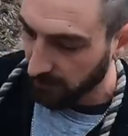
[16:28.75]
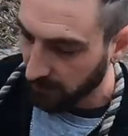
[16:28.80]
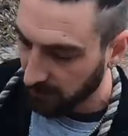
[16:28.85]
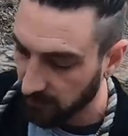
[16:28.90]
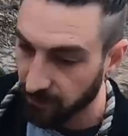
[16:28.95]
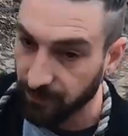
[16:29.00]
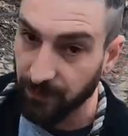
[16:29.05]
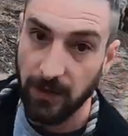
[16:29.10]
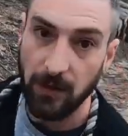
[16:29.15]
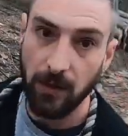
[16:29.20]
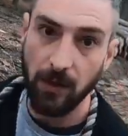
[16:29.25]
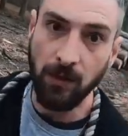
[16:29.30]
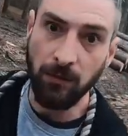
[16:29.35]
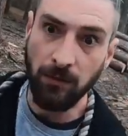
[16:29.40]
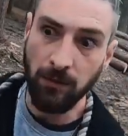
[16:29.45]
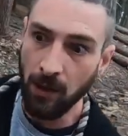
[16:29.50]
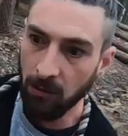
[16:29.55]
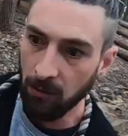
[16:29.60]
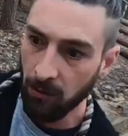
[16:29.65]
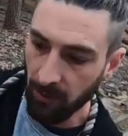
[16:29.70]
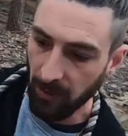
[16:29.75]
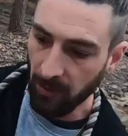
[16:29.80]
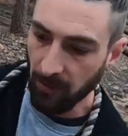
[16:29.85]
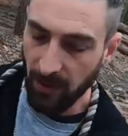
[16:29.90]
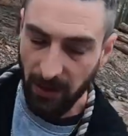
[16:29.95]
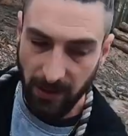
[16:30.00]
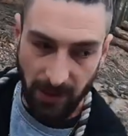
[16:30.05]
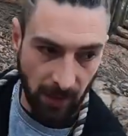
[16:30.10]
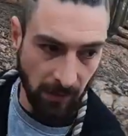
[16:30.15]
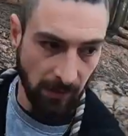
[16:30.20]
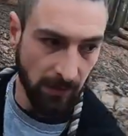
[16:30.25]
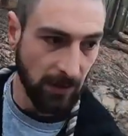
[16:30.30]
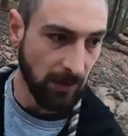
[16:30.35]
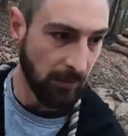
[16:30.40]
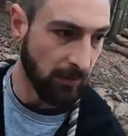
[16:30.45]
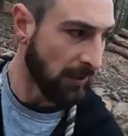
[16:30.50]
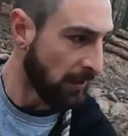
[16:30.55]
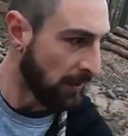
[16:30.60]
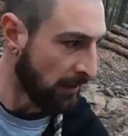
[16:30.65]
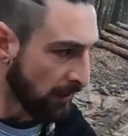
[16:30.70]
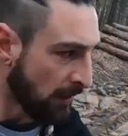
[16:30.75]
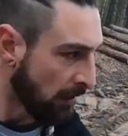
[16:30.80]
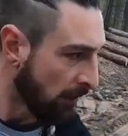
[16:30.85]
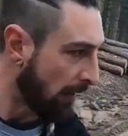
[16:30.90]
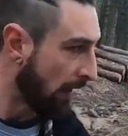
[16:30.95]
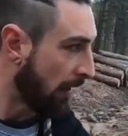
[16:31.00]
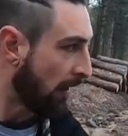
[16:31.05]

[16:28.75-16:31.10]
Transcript: She'll think, oh no, I'm on my own in the middle of nowhere.